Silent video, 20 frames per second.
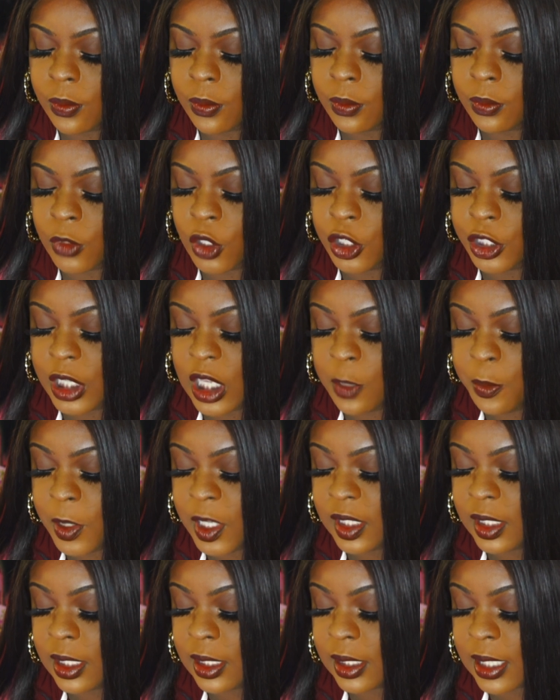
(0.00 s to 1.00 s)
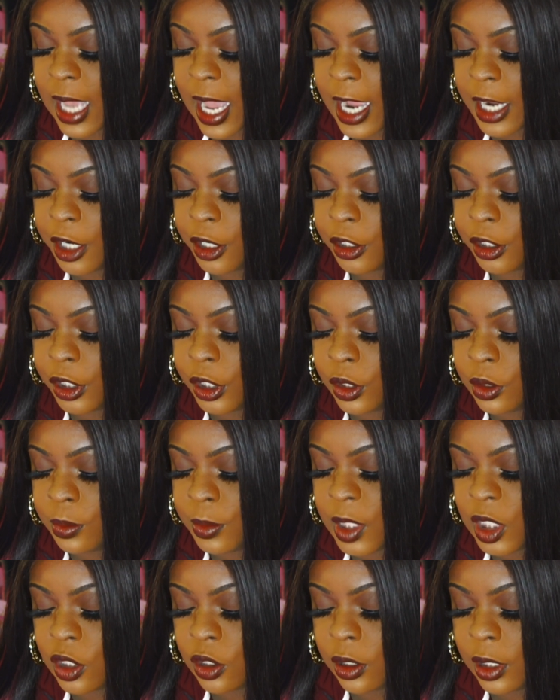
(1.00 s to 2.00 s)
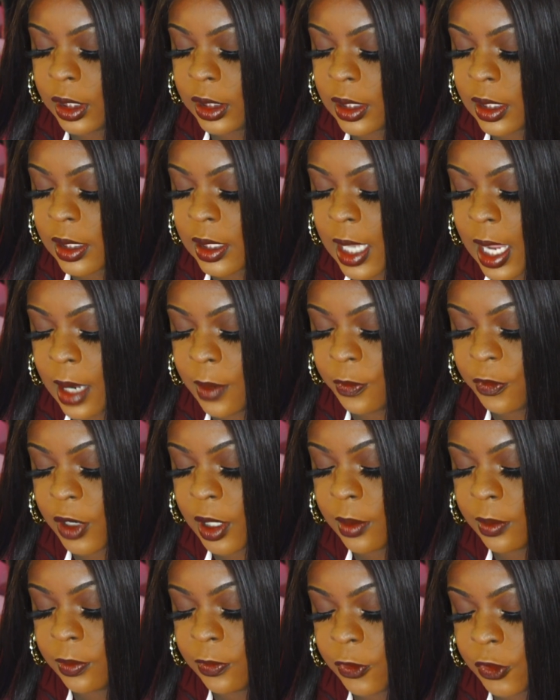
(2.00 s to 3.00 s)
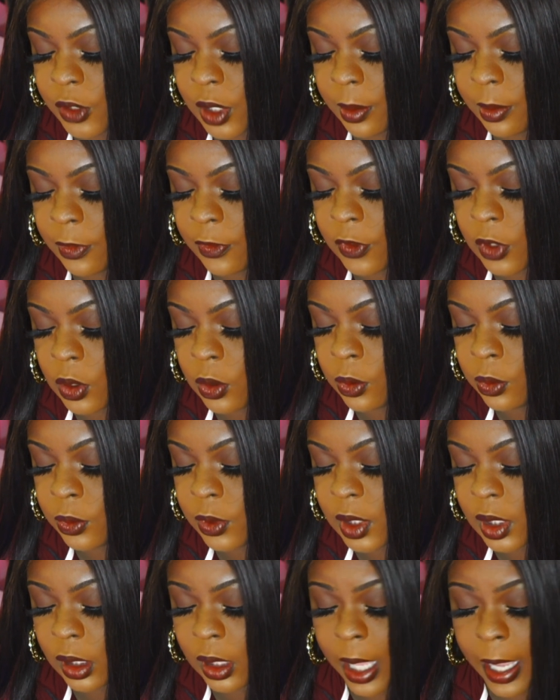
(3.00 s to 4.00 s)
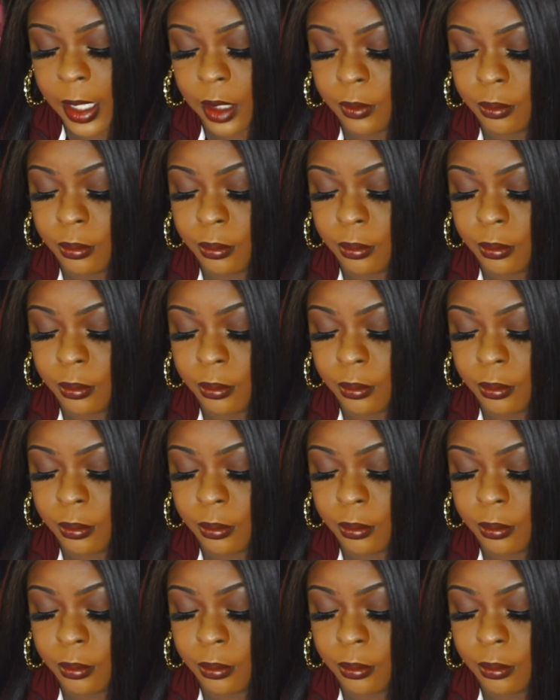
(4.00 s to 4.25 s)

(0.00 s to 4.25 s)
your deep desire could be during this time frame for some of you to like